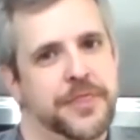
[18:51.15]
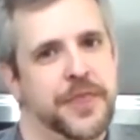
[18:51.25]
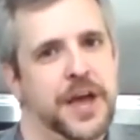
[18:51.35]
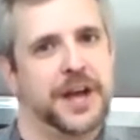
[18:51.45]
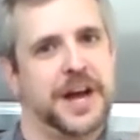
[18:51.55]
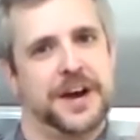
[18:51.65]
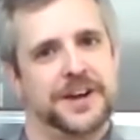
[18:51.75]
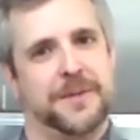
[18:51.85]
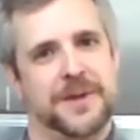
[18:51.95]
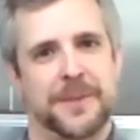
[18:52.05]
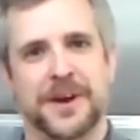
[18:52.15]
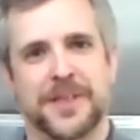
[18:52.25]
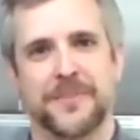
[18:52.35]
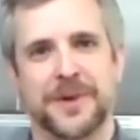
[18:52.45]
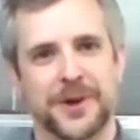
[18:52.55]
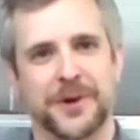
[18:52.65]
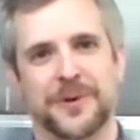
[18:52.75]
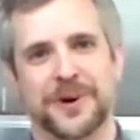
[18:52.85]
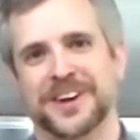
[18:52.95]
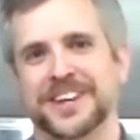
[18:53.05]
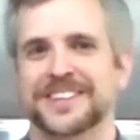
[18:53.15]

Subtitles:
thing kind of coming up out of the middle of one.